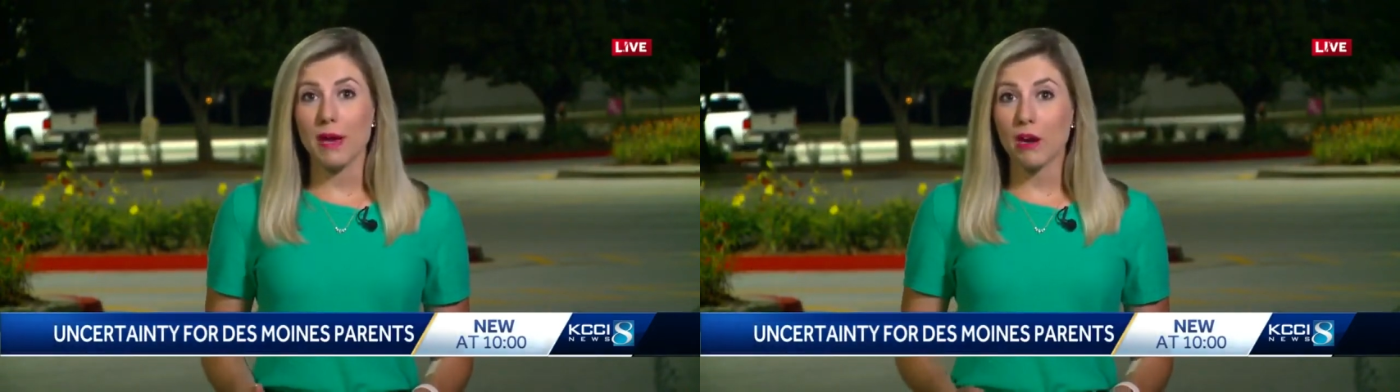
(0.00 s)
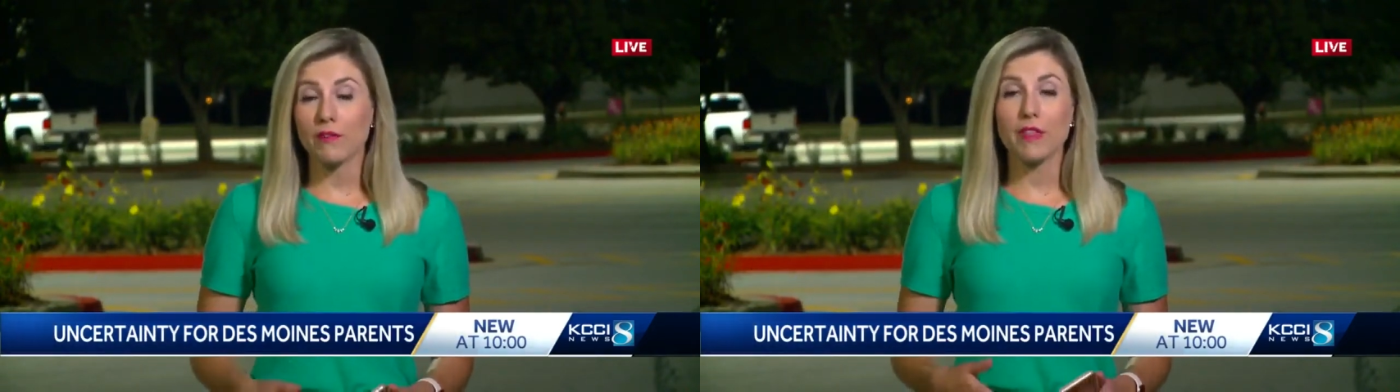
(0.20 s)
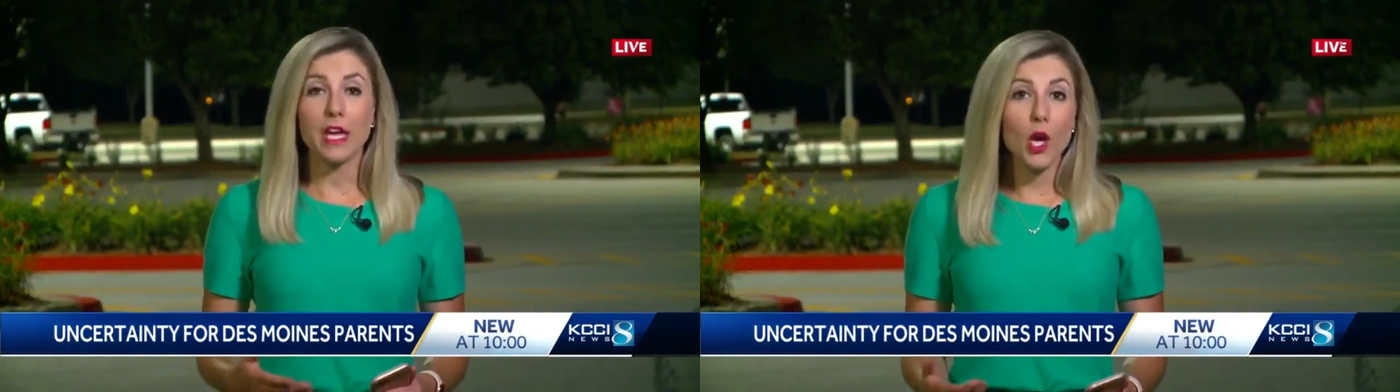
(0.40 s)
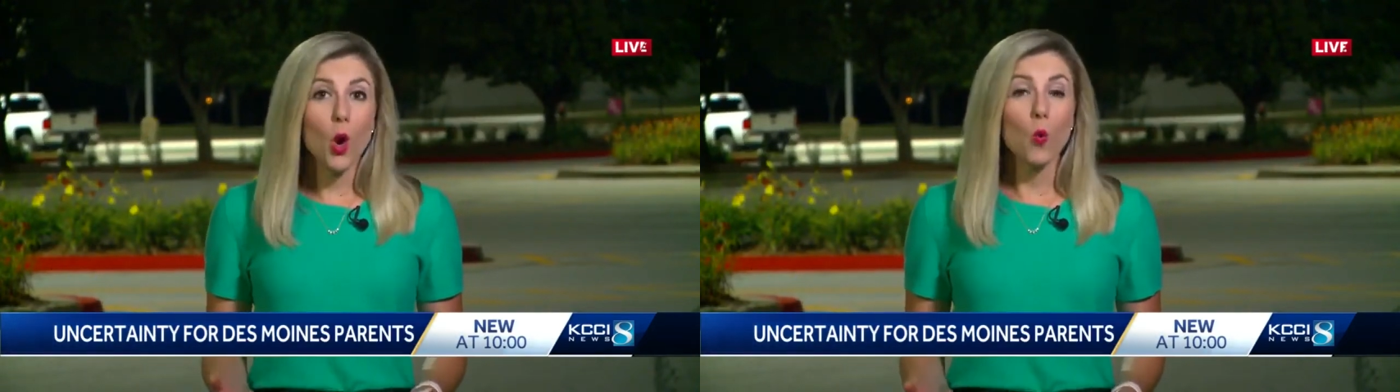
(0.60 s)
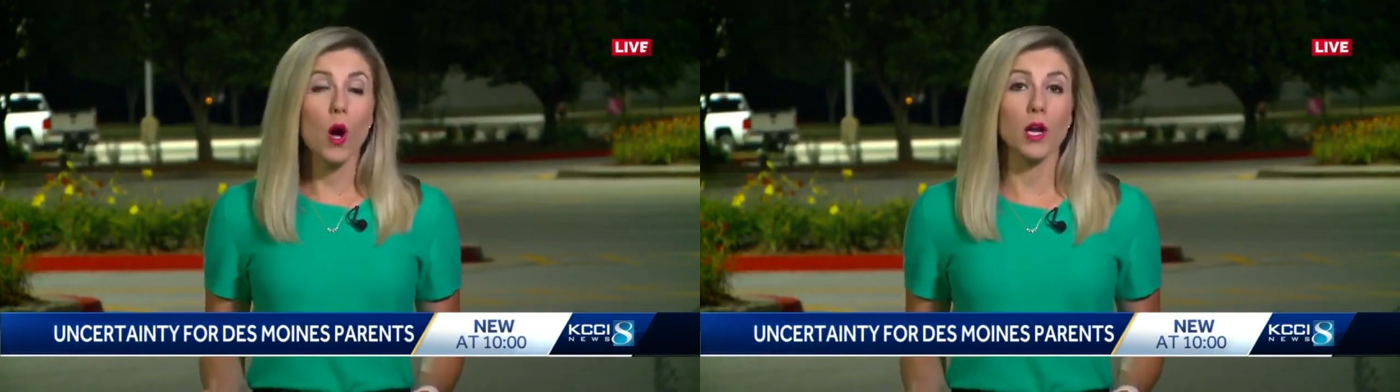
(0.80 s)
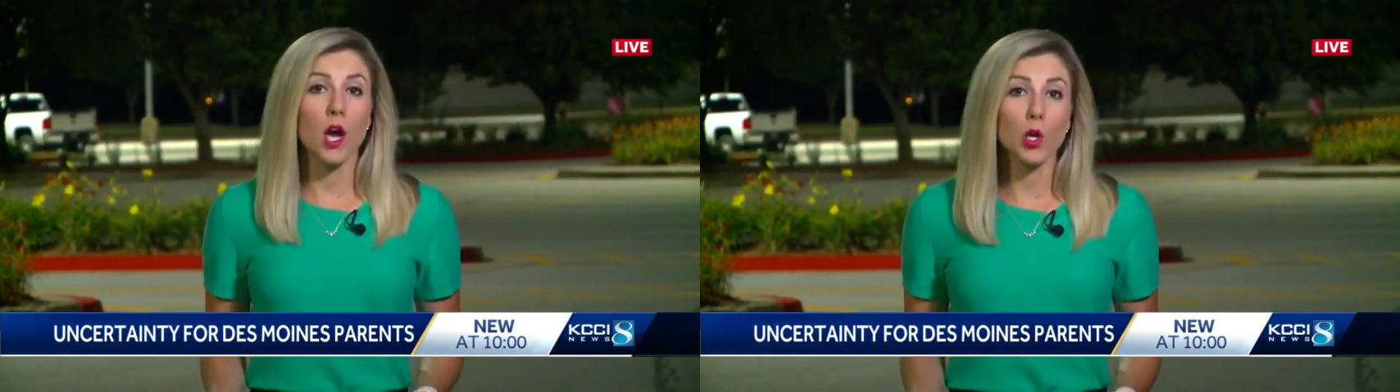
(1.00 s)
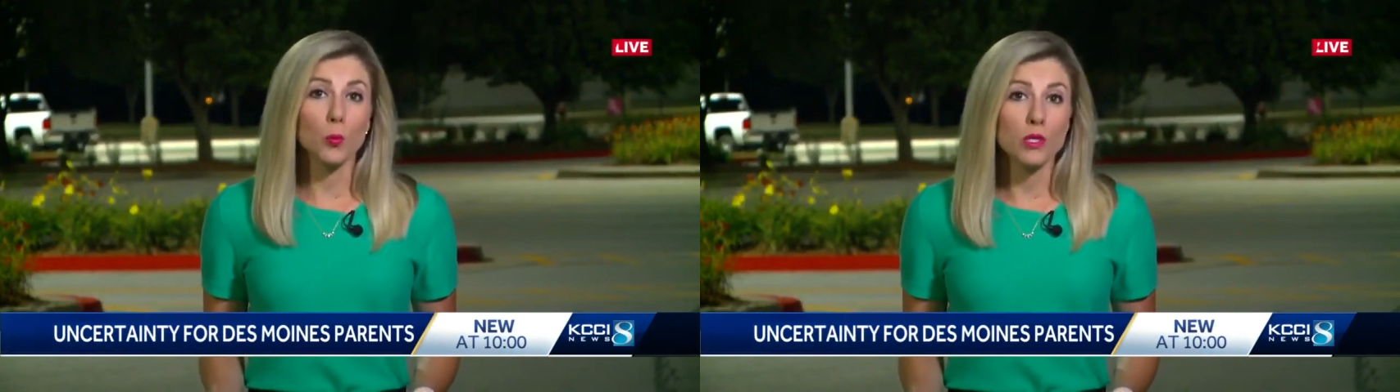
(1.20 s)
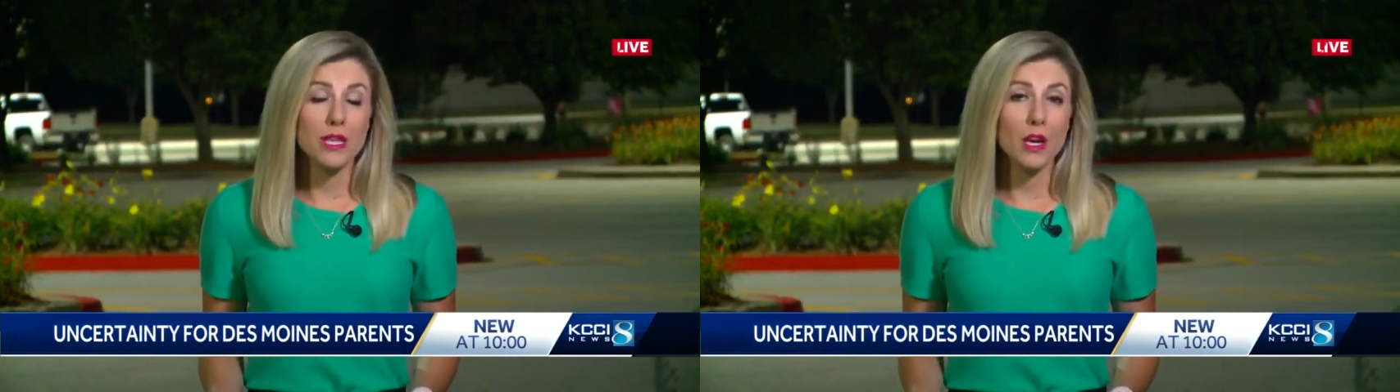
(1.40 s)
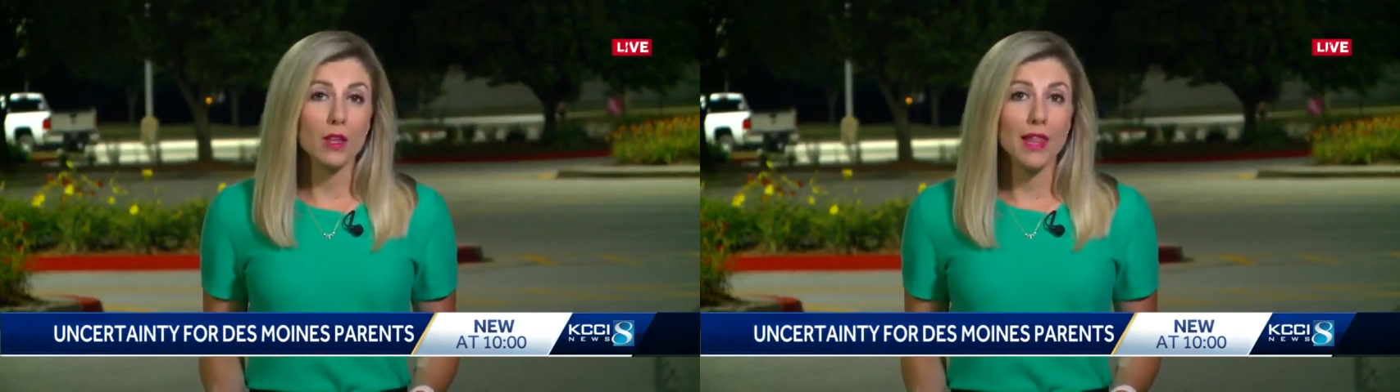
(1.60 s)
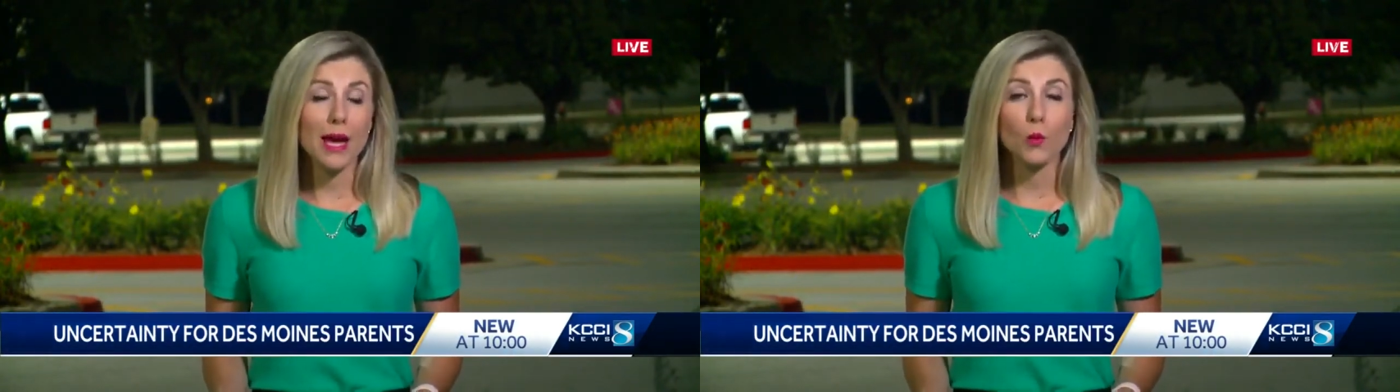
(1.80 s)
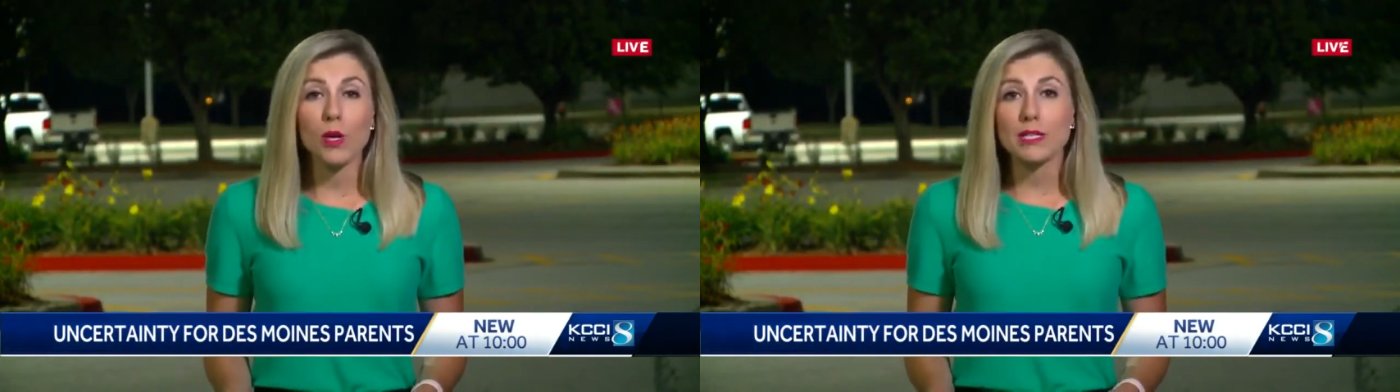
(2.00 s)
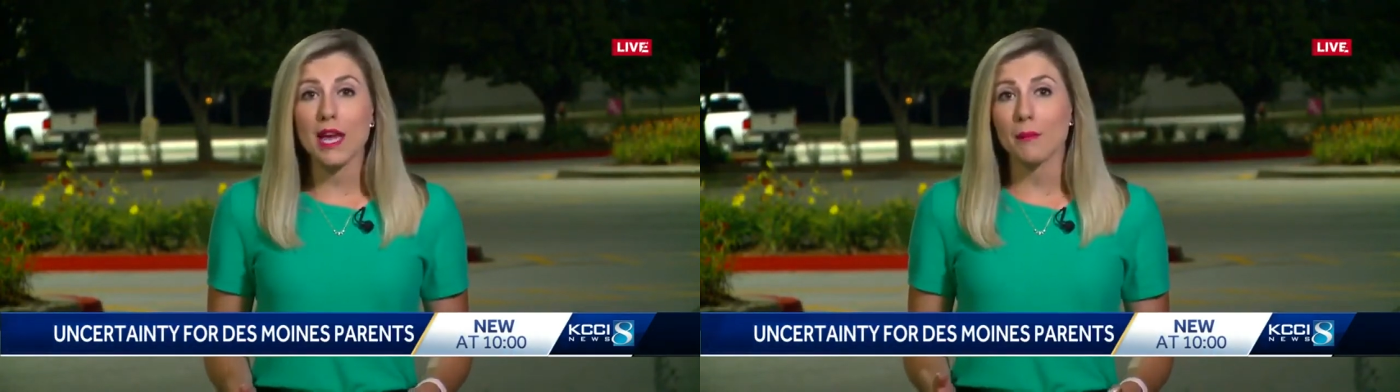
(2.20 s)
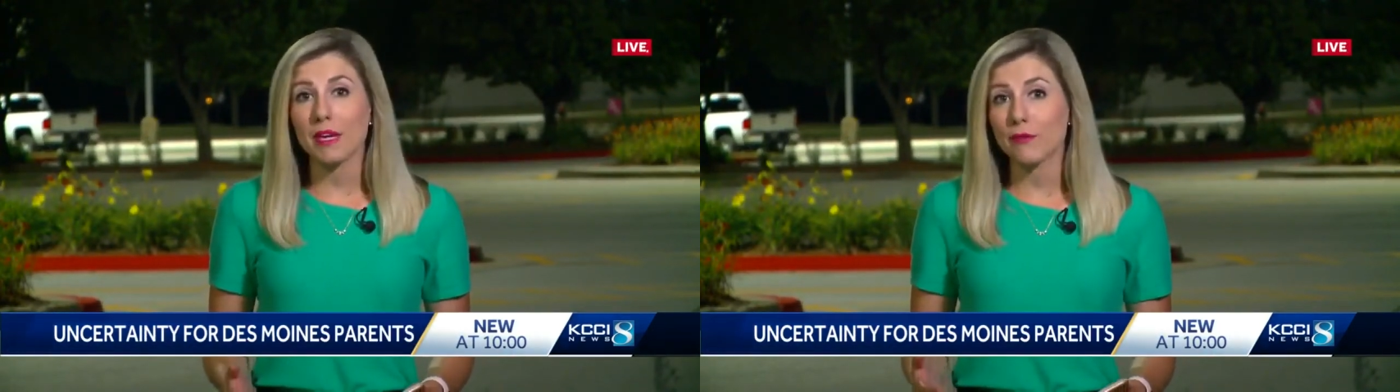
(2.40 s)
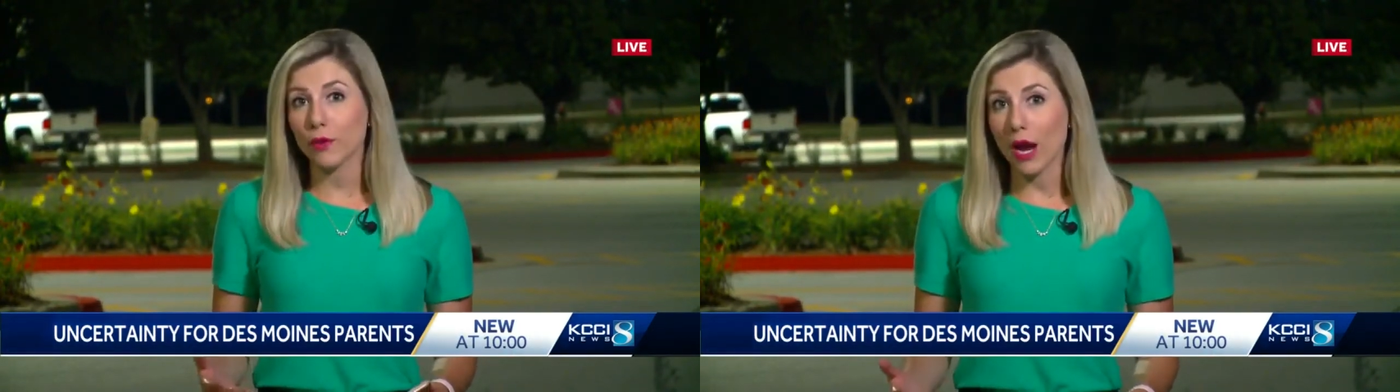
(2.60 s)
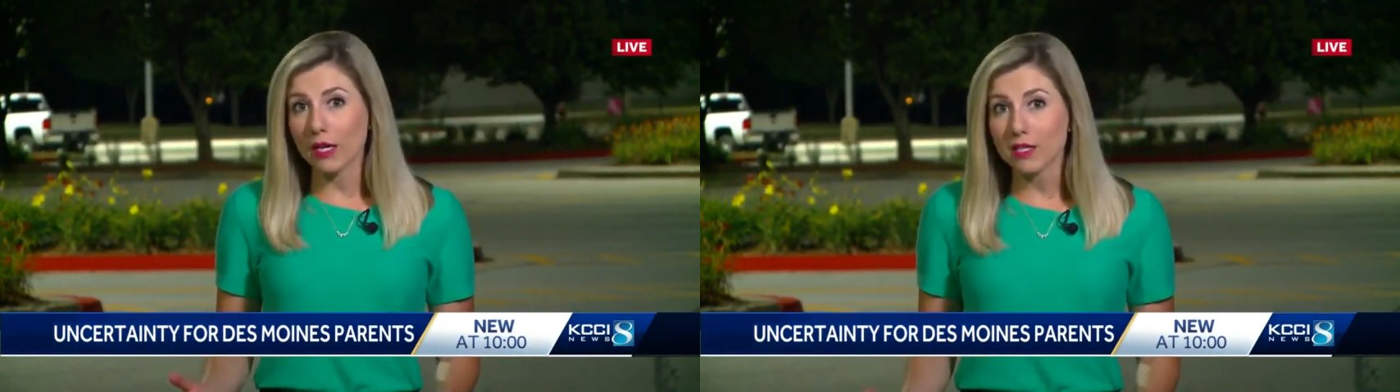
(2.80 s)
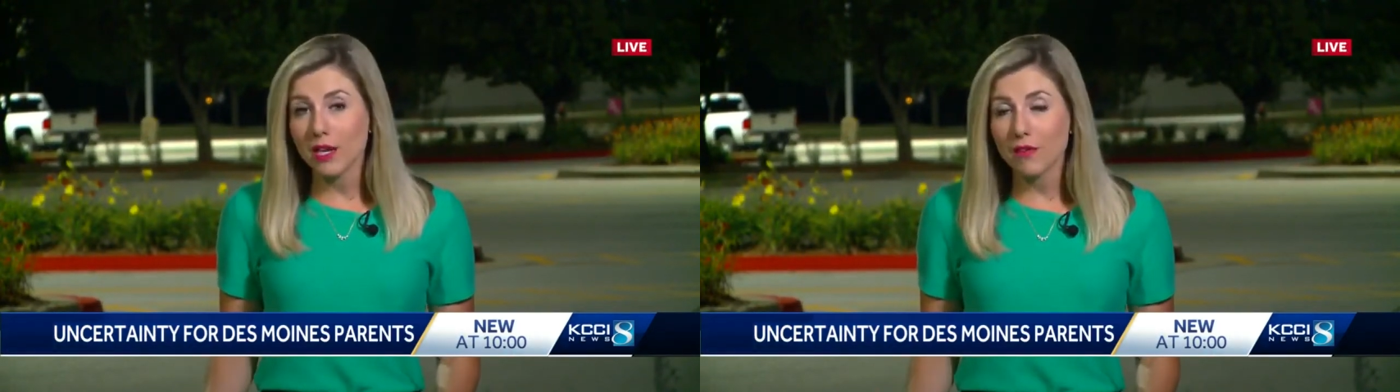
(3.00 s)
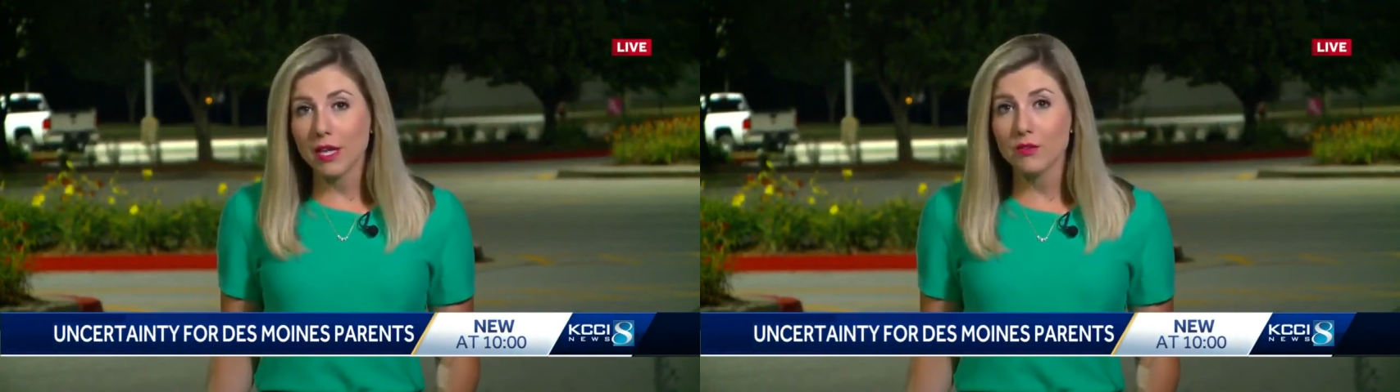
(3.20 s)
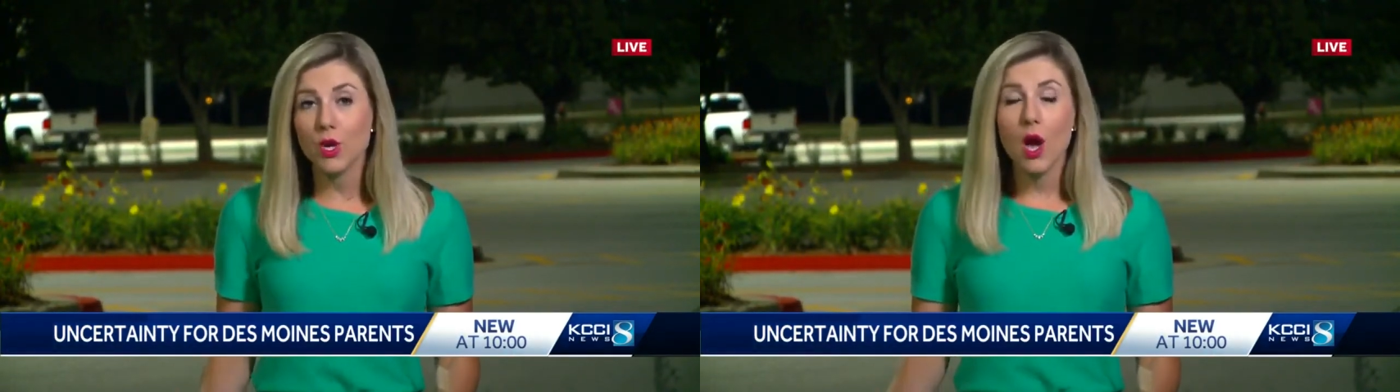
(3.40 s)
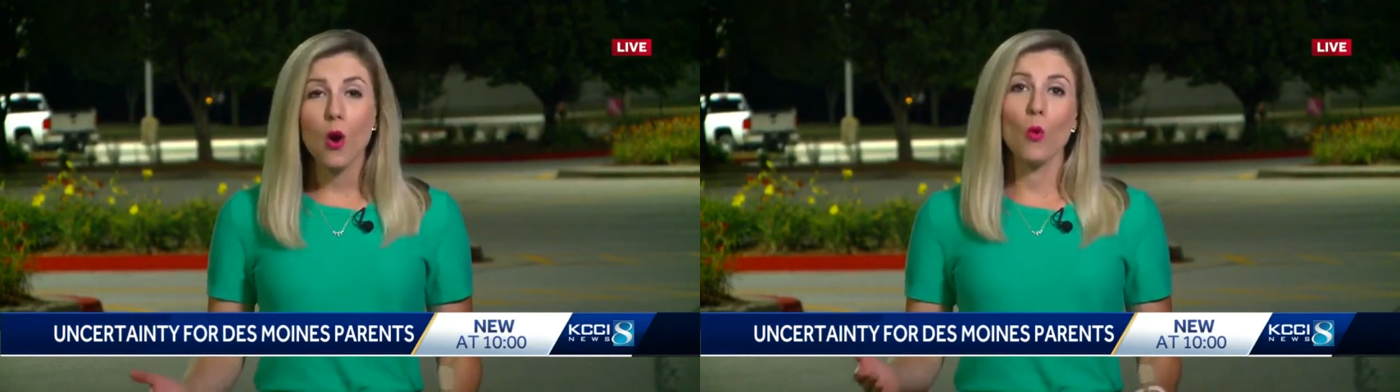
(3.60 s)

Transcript: about if they go 100% online. What does that mean for activities?